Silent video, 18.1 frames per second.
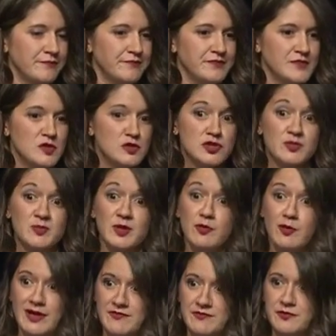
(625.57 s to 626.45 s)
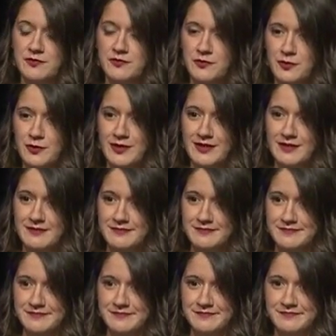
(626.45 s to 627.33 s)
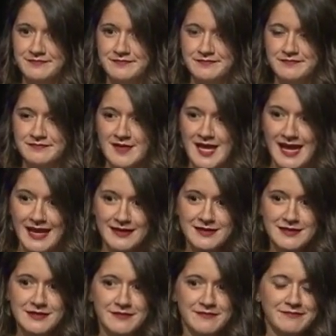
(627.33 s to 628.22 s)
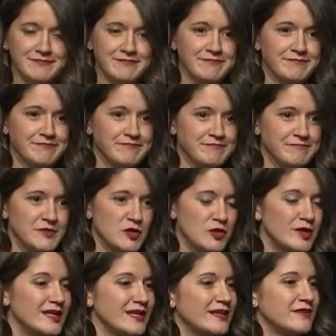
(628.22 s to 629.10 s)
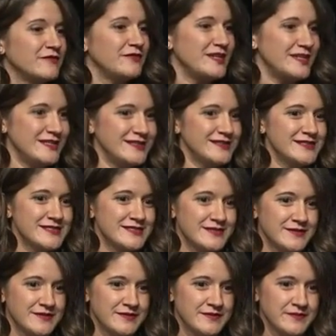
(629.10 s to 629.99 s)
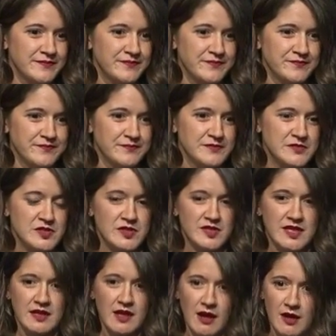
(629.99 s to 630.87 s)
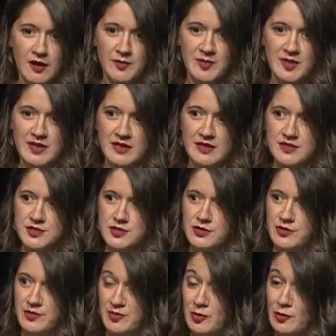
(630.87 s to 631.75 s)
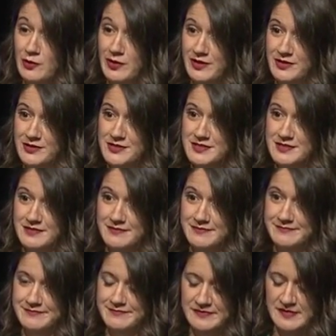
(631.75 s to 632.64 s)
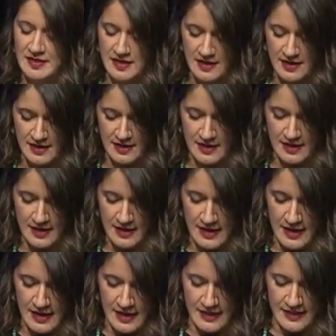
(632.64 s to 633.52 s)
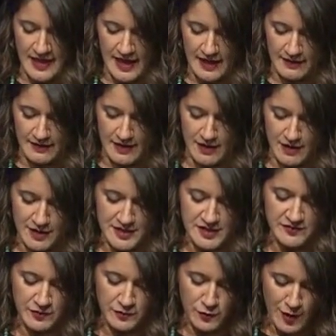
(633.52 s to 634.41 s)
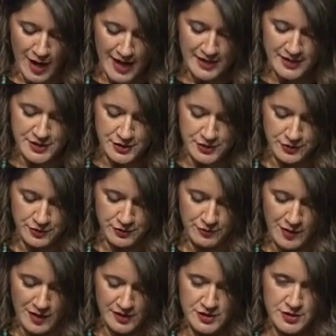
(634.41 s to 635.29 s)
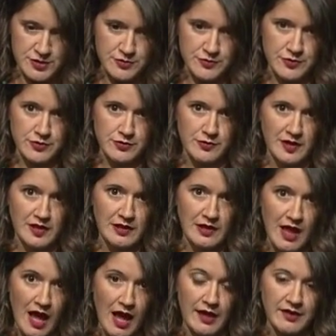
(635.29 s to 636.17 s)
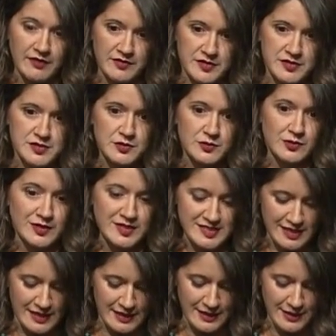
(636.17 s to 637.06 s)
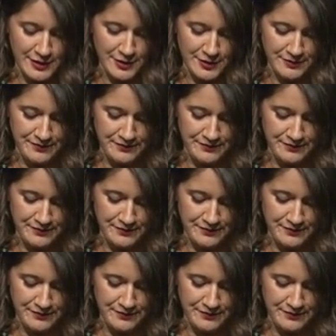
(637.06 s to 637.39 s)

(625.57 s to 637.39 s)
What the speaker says: you should be grateful for it. And you're an inconvenience to the economy and to your employers. That narrative of gratitude runs through a lot of the stories I hear.